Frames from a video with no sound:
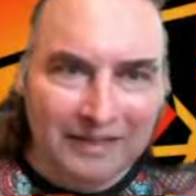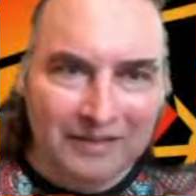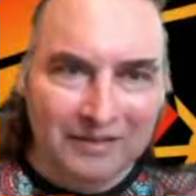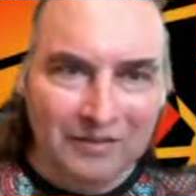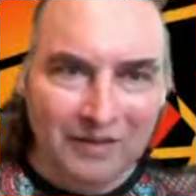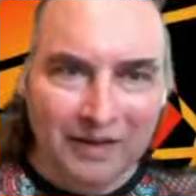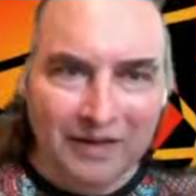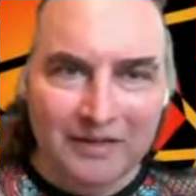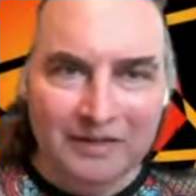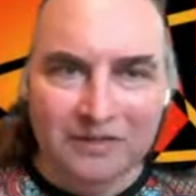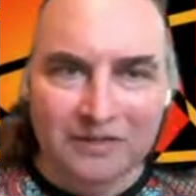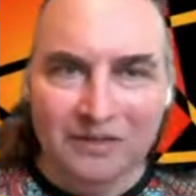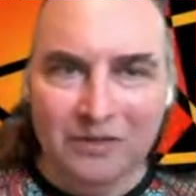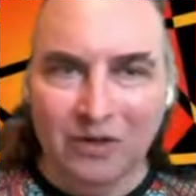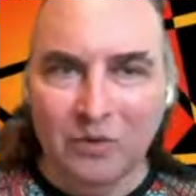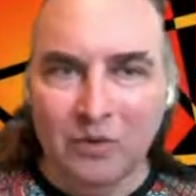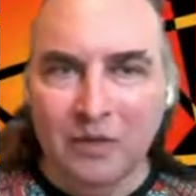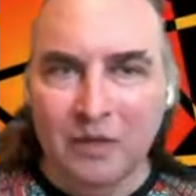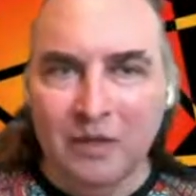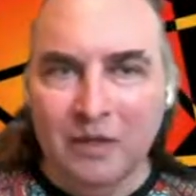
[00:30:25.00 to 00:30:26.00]
Right.
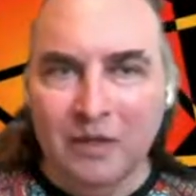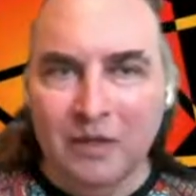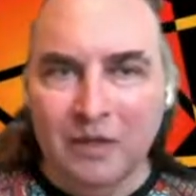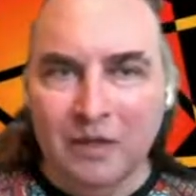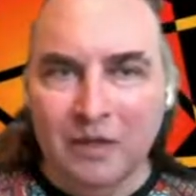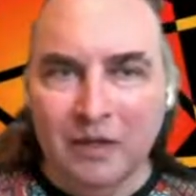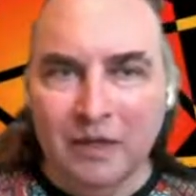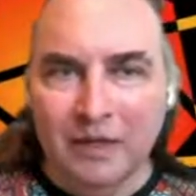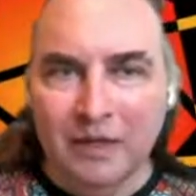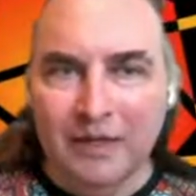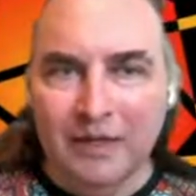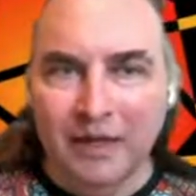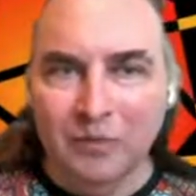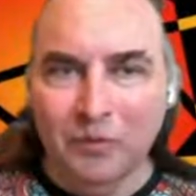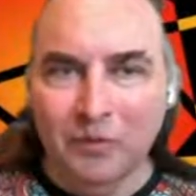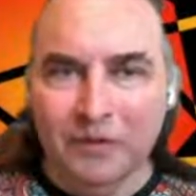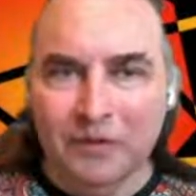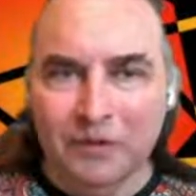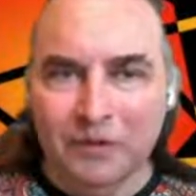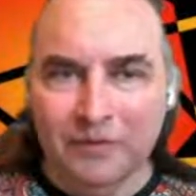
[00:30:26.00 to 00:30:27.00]
So a
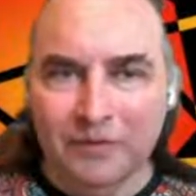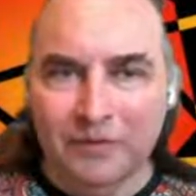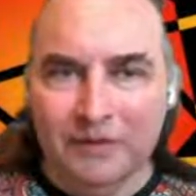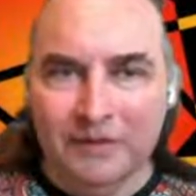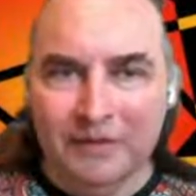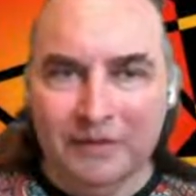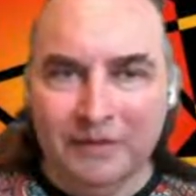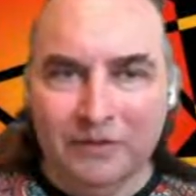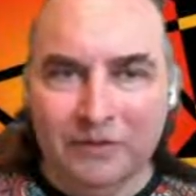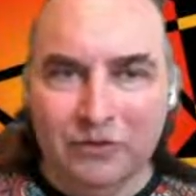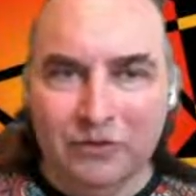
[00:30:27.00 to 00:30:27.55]
network service is